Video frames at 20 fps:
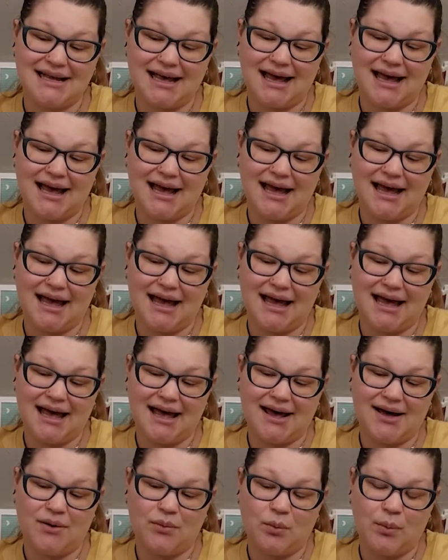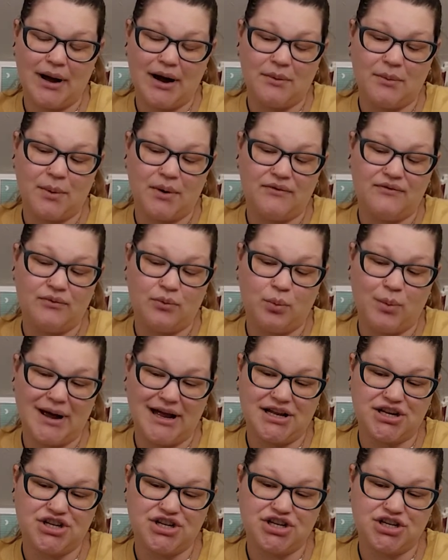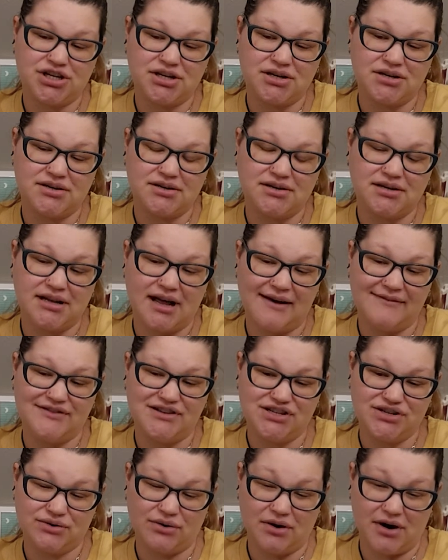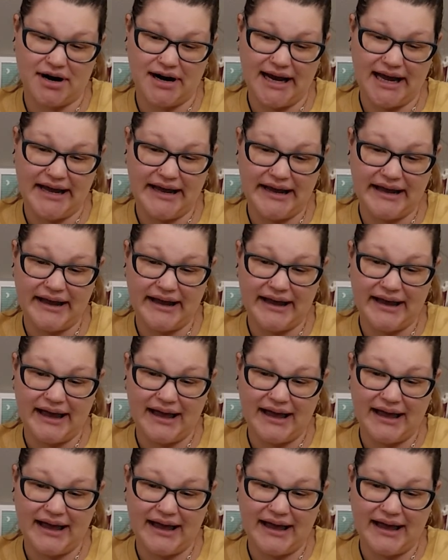a werewolf witch love story.